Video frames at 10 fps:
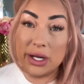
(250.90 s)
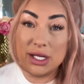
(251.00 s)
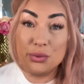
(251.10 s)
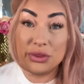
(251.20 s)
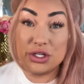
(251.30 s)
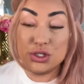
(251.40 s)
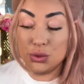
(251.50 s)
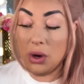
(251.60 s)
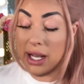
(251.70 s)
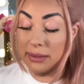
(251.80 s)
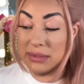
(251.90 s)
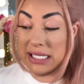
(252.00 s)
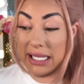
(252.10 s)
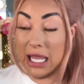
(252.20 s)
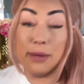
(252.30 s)
with the two items
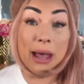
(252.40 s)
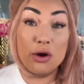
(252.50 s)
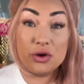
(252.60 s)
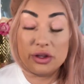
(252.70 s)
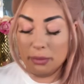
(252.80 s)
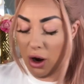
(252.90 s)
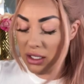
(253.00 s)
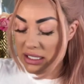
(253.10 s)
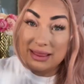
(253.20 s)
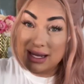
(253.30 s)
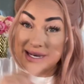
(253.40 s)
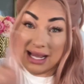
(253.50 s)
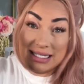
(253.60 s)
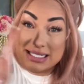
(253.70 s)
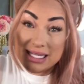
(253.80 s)
that came out of the box. The
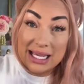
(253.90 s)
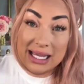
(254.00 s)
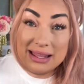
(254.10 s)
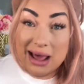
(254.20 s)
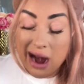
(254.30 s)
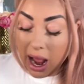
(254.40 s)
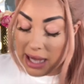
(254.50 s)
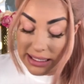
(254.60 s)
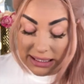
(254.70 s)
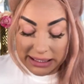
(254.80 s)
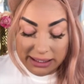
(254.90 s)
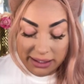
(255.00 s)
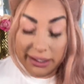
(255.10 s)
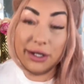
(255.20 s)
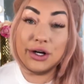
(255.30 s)
next thing that I see
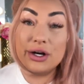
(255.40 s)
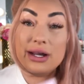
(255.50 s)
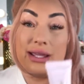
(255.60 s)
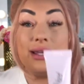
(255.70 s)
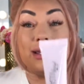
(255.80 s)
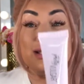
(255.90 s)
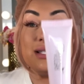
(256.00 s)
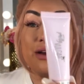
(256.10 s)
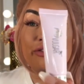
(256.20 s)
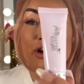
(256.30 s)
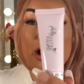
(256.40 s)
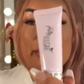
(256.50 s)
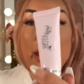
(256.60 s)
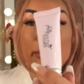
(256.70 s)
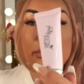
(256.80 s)
here is
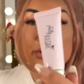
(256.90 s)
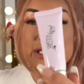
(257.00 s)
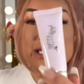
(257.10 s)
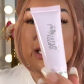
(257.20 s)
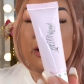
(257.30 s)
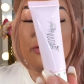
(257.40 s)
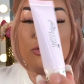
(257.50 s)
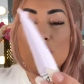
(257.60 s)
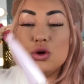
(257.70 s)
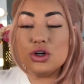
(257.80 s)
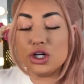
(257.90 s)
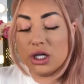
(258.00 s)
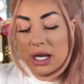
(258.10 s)
from Pretty Vulgar.